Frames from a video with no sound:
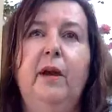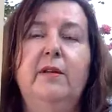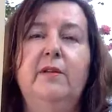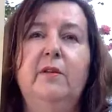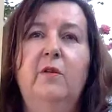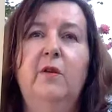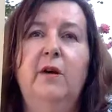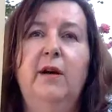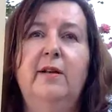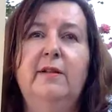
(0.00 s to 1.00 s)
as long
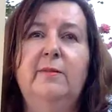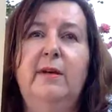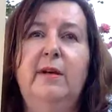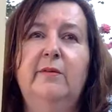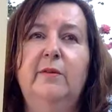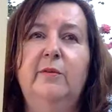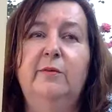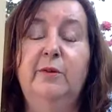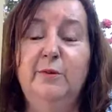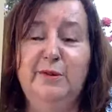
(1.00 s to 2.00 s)
as we have our
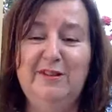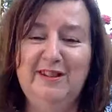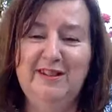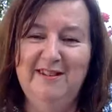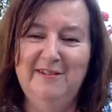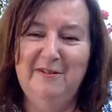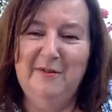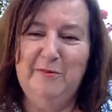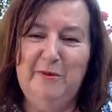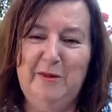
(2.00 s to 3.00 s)
roots
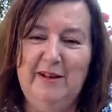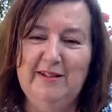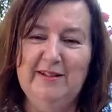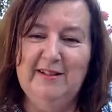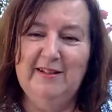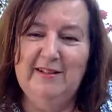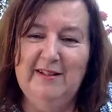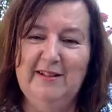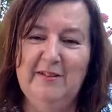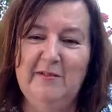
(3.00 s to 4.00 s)
firmly planted
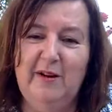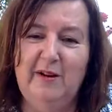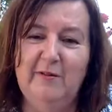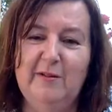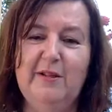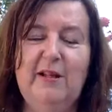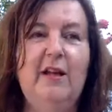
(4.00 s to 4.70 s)
in the ground,